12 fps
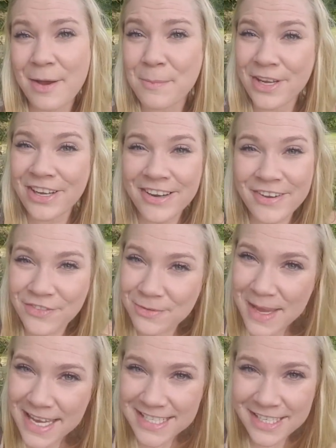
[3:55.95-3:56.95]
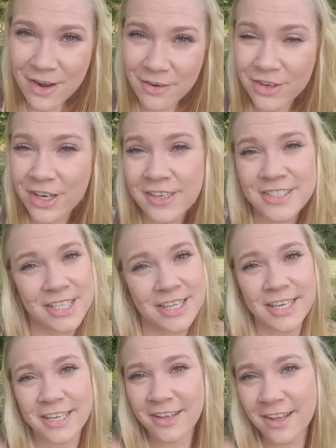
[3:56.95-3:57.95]
Put your information over to
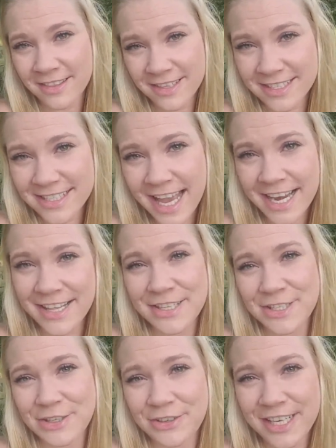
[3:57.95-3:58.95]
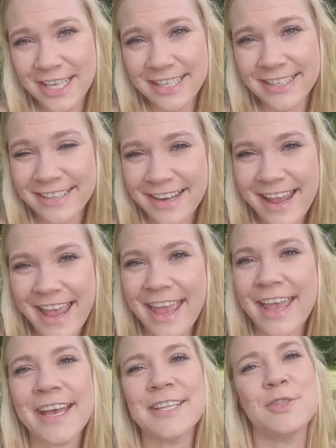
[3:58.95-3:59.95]
the side of the screen,
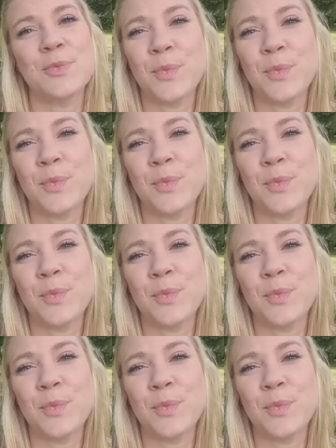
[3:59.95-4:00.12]
and